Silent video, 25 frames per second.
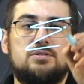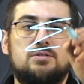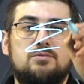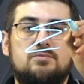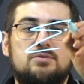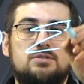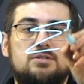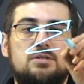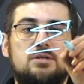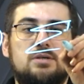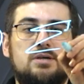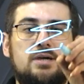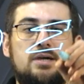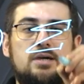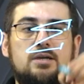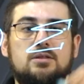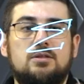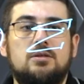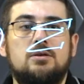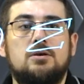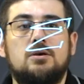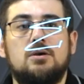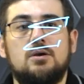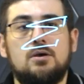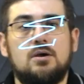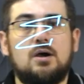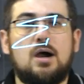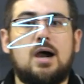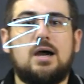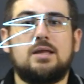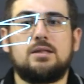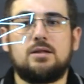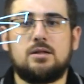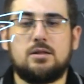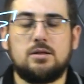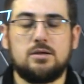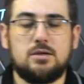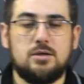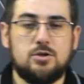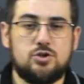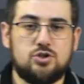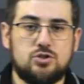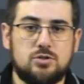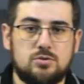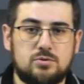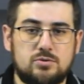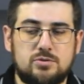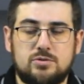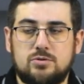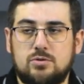we get a
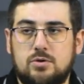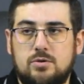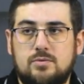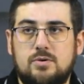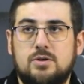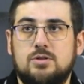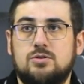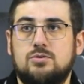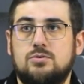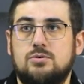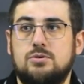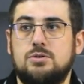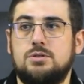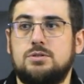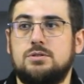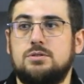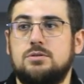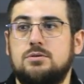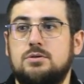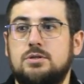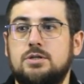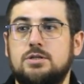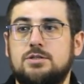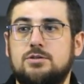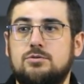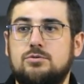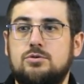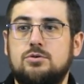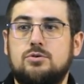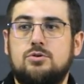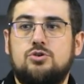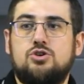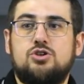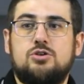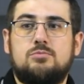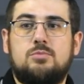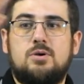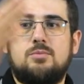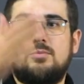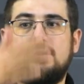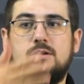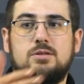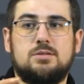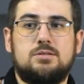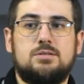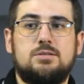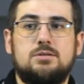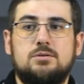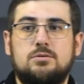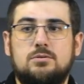similar condition, that is, the resultant moment of
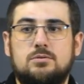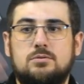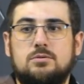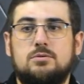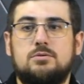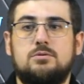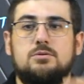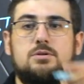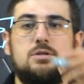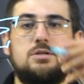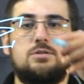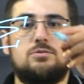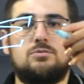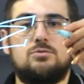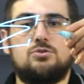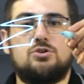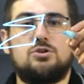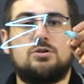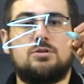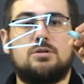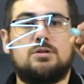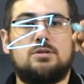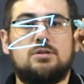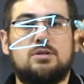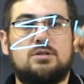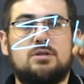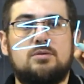forces acting on this object